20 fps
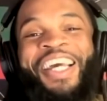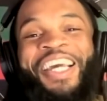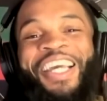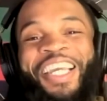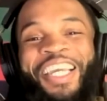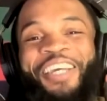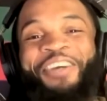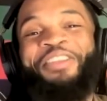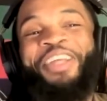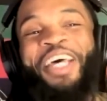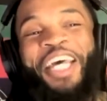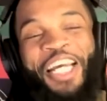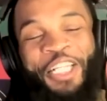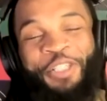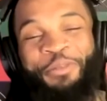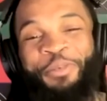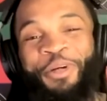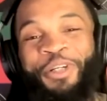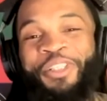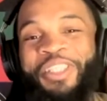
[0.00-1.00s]
Give the
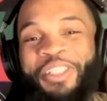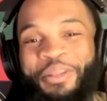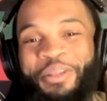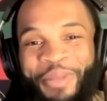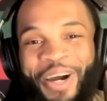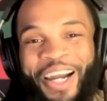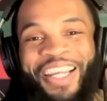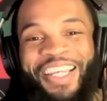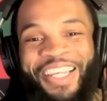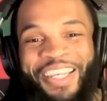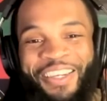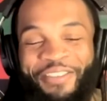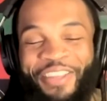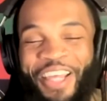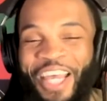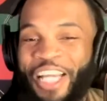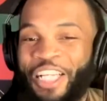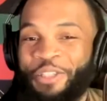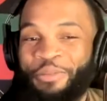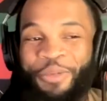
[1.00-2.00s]
experts the mic. Give the
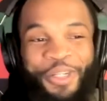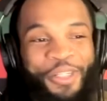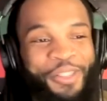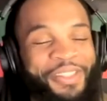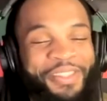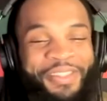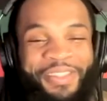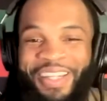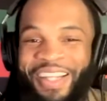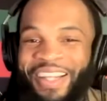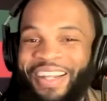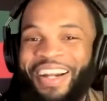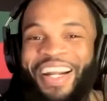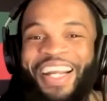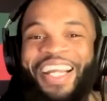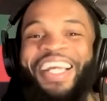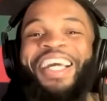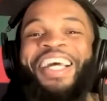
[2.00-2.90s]
experts, right?